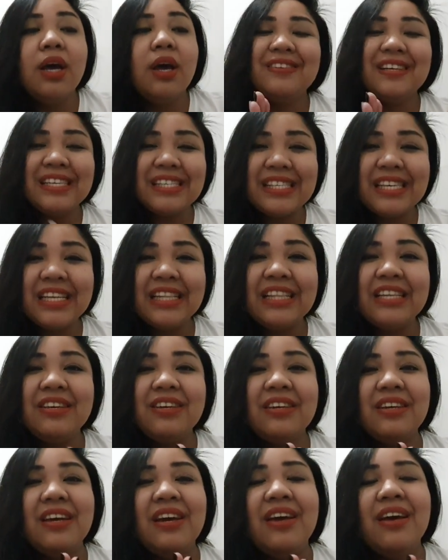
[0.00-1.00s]

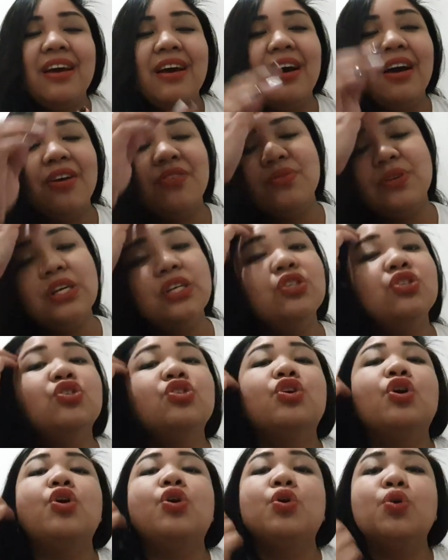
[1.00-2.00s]
recently
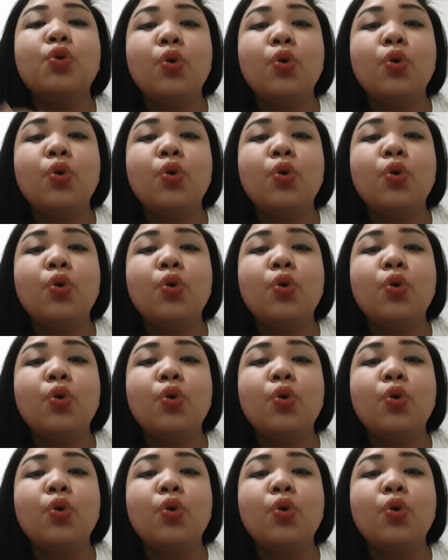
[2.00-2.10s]
reached her